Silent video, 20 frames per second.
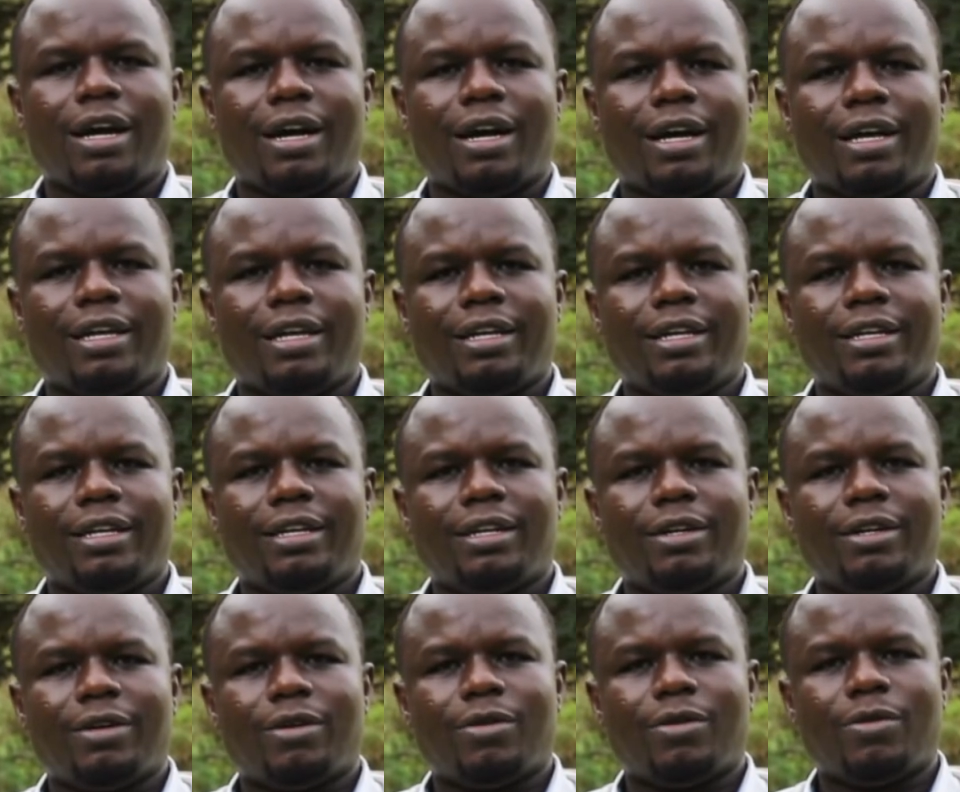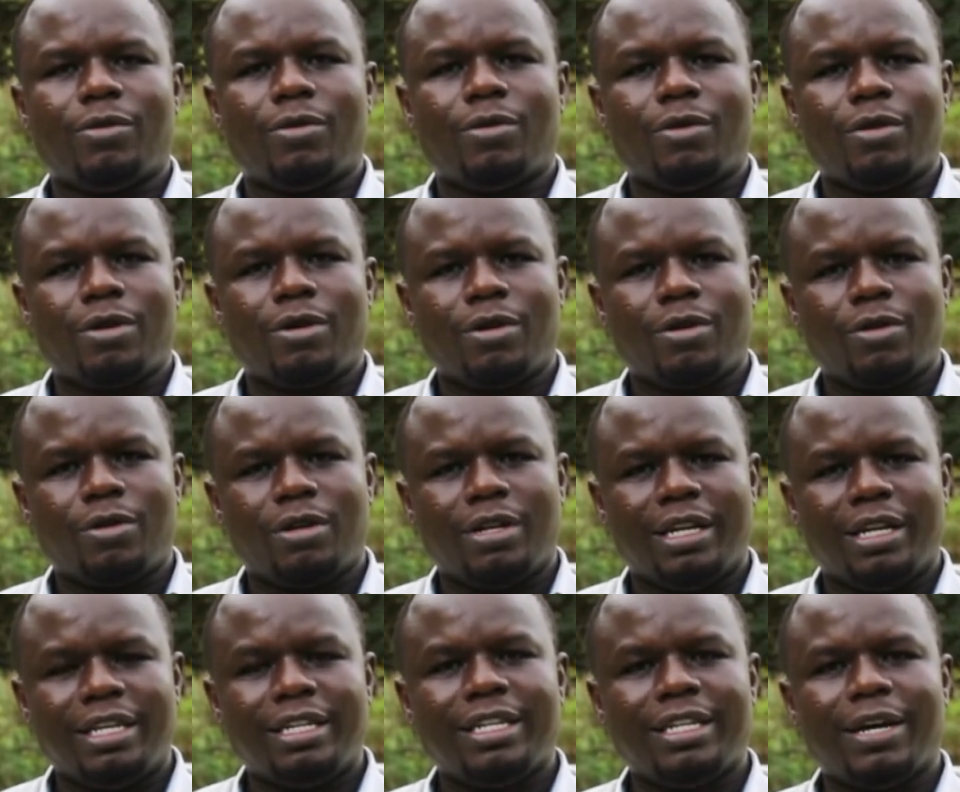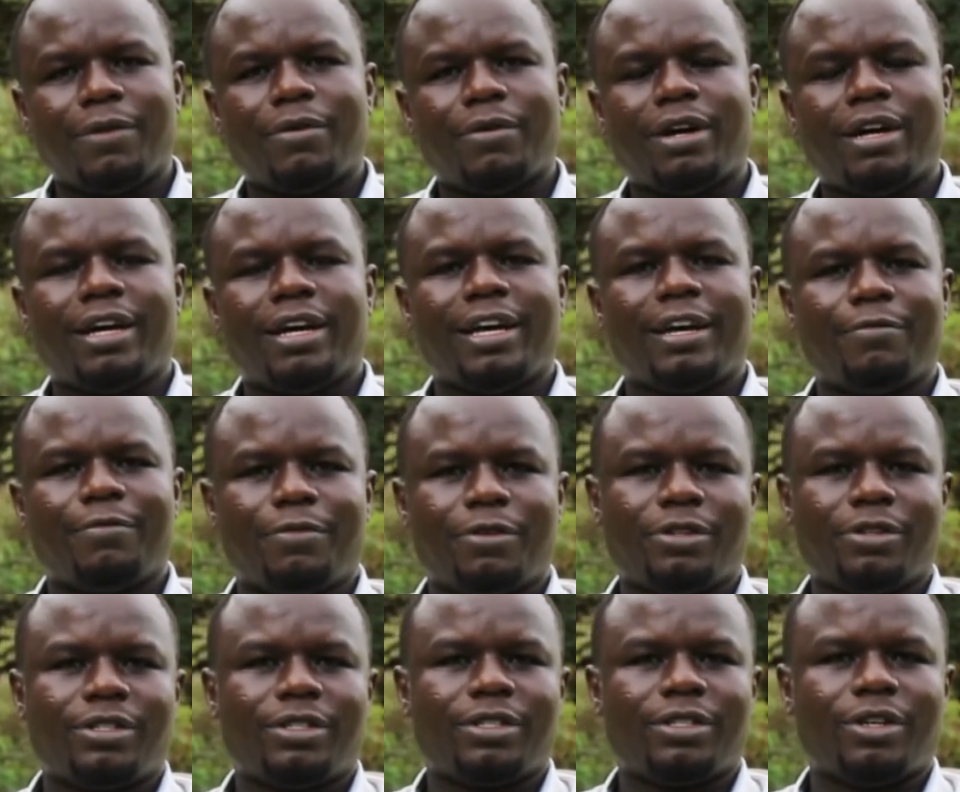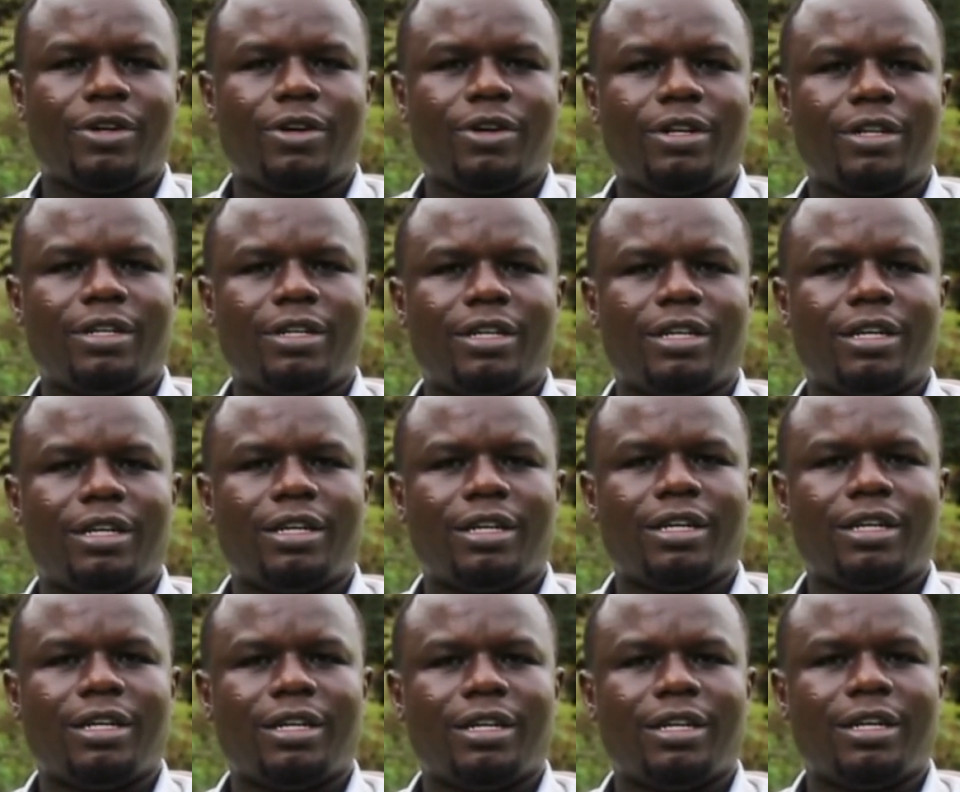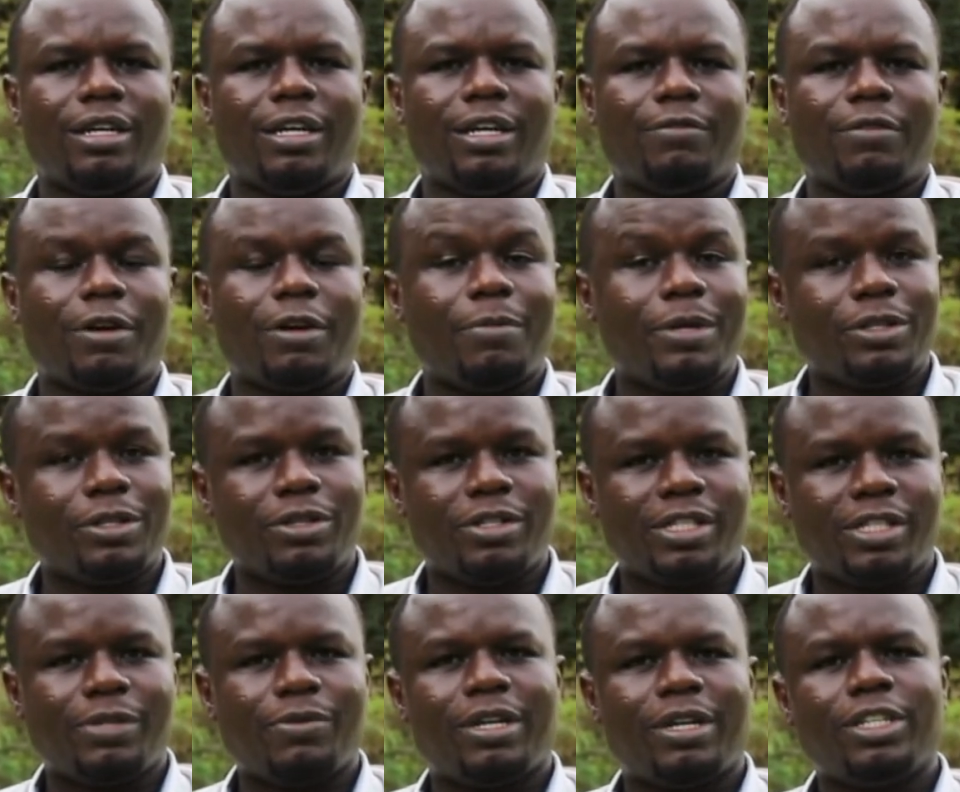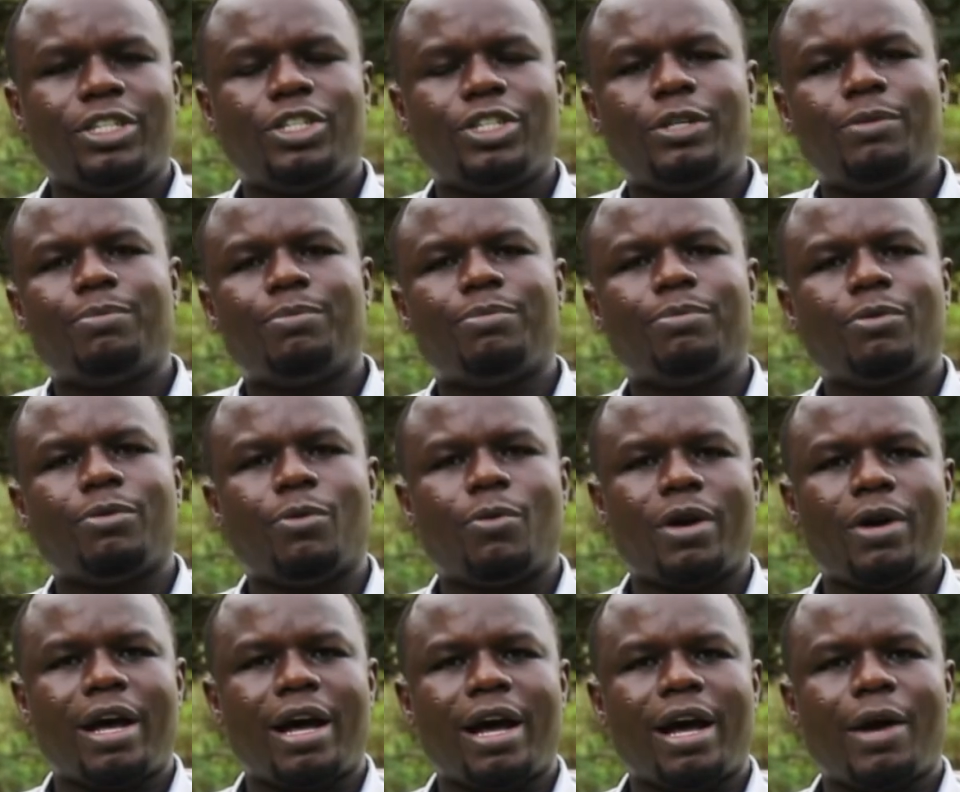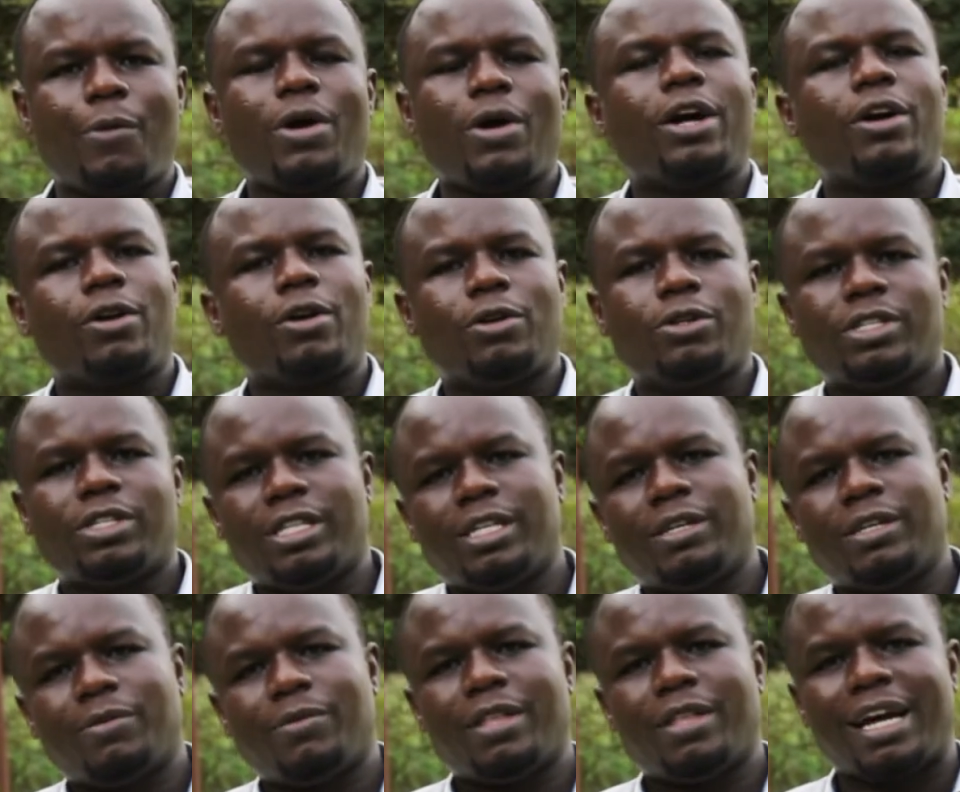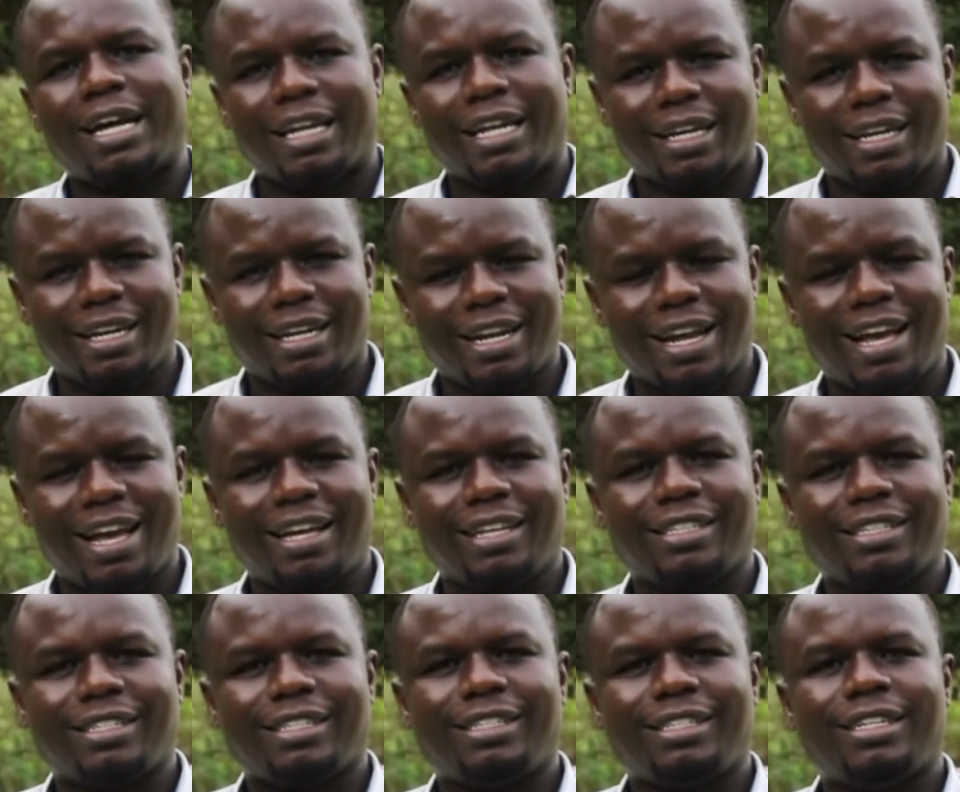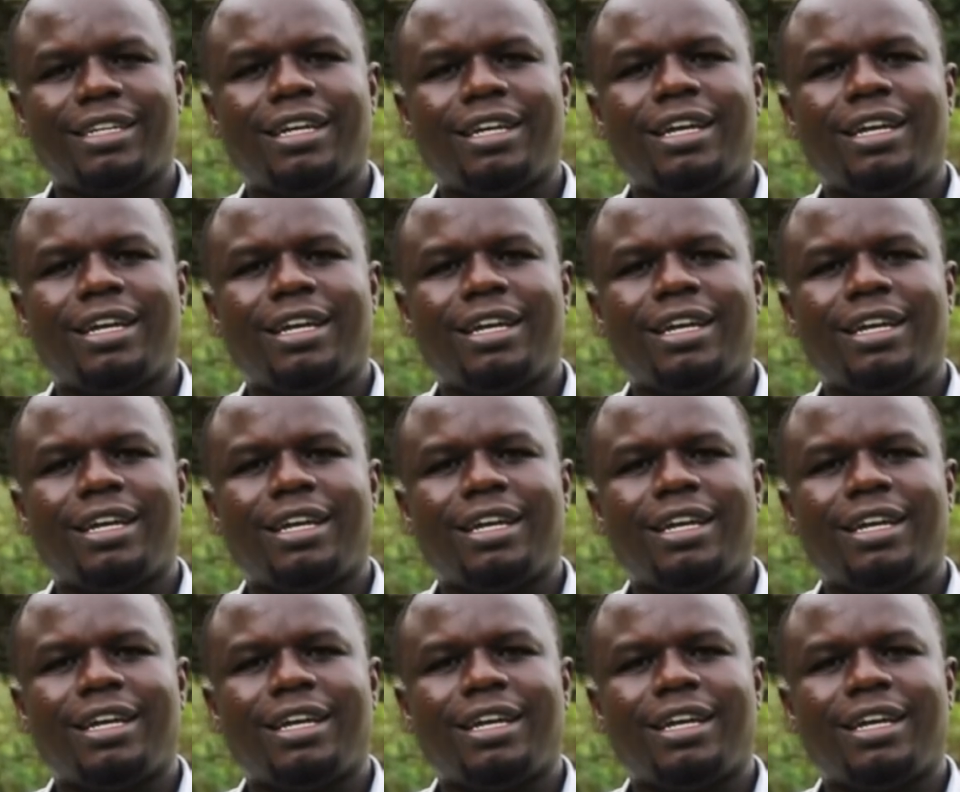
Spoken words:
I lead our efforts on environmental stewardship, where I work closely with the Anglican Alliance.